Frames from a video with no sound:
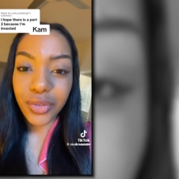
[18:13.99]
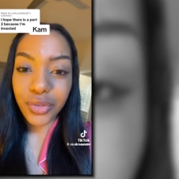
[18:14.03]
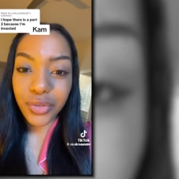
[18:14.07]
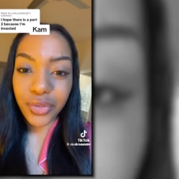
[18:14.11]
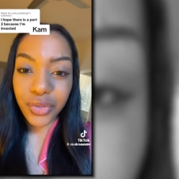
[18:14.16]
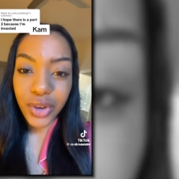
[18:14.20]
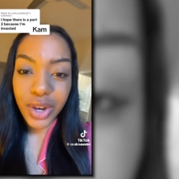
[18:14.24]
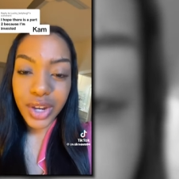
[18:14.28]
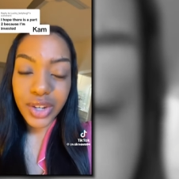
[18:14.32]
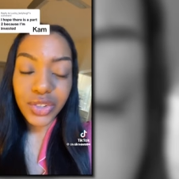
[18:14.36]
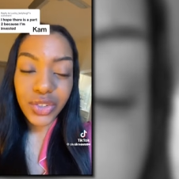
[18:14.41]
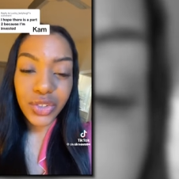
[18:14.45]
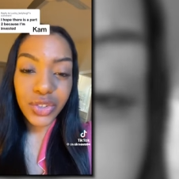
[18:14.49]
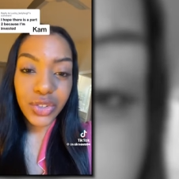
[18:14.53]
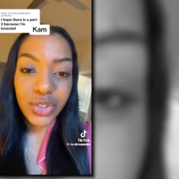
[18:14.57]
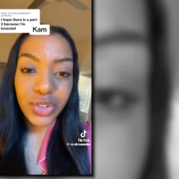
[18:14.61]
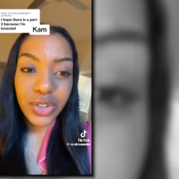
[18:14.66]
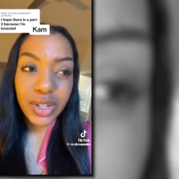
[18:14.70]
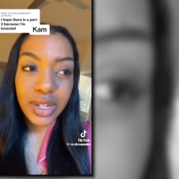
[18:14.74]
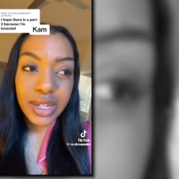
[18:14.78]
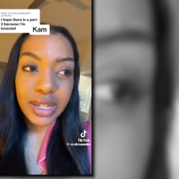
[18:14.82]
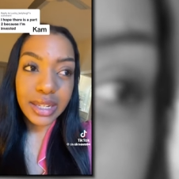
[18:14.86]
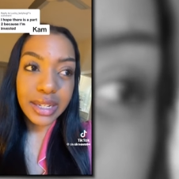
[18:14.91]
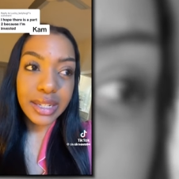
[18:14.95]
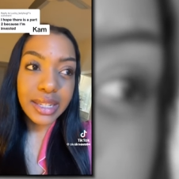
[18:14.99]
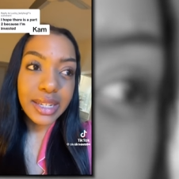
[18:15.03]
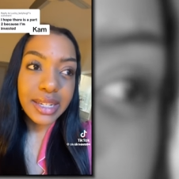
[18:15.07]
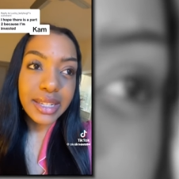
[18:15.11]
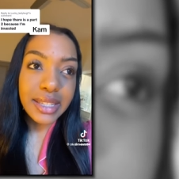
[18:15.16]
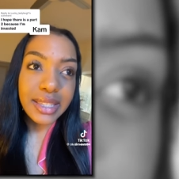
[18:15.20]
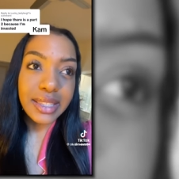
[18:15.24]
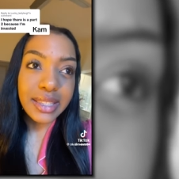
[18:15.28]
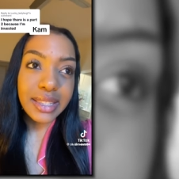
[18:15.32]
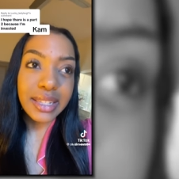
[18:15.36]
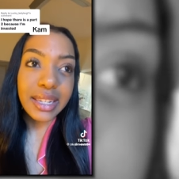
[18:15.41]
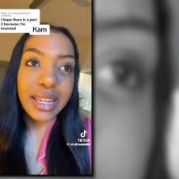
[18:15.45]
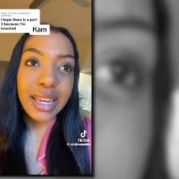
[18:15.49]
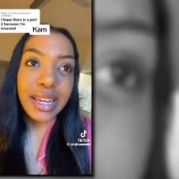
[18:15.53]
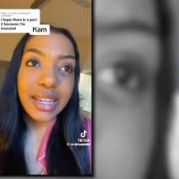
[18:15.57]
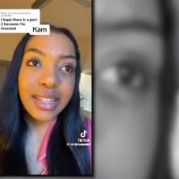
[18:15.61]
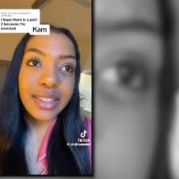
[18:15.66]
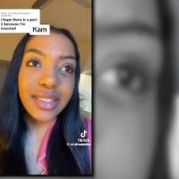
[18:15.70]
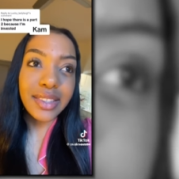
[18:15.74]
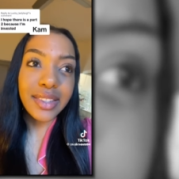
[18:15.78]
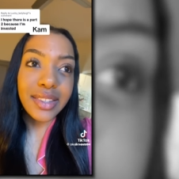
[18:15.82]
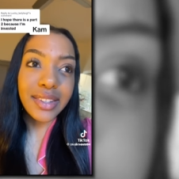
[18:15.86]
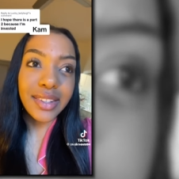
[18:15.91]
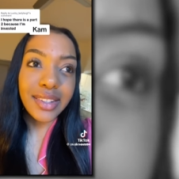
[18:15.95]
Fresh, clean
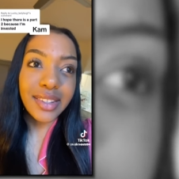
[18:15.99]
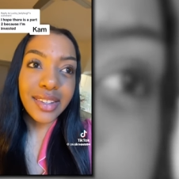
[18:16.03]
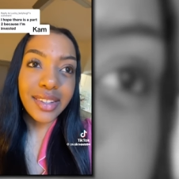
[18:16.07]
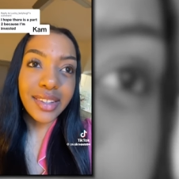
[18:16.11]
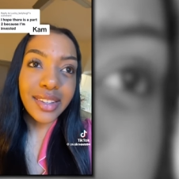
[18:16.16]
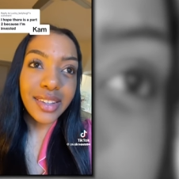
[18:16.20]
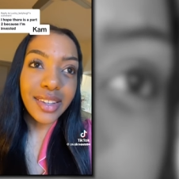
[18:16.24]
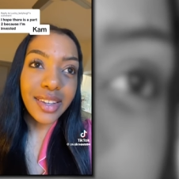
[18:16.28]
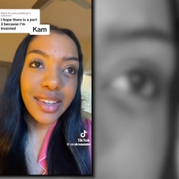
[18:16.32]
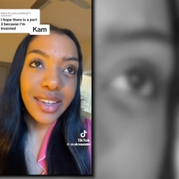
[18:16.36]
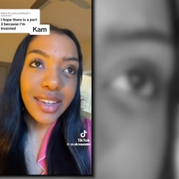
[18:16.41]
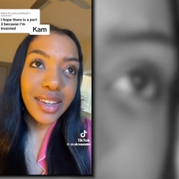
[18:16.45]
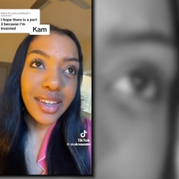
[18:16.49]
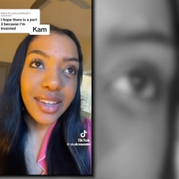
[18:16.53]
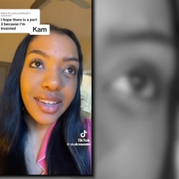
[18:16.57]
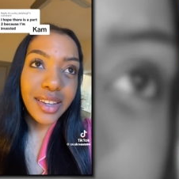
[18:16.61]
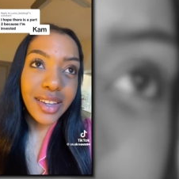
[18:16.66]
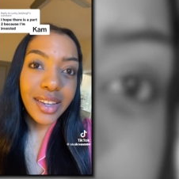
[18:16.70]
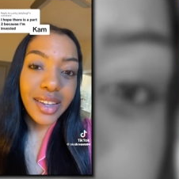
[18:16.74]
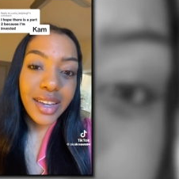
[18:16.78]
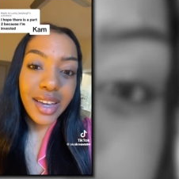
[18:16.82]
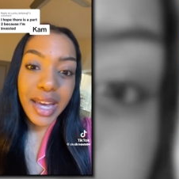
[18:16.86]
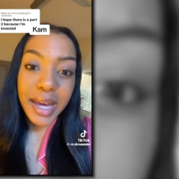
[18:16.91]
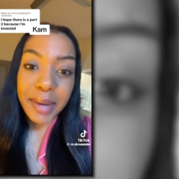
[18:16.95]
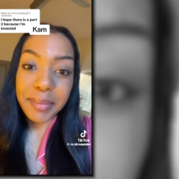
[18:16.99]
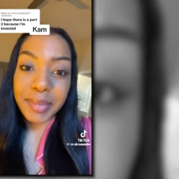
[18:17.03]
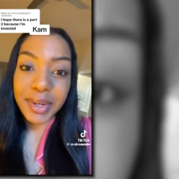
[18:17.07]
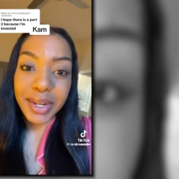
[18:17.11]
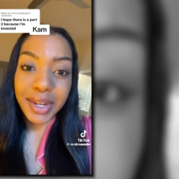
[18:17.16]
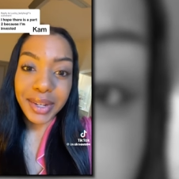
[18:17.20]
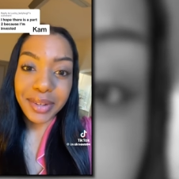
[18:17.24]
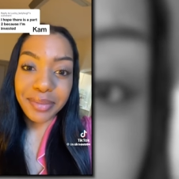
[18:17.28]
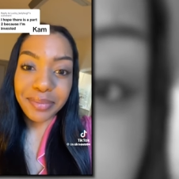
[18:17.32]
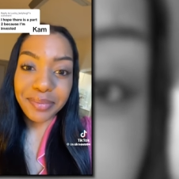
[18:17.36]
slate. I'm done.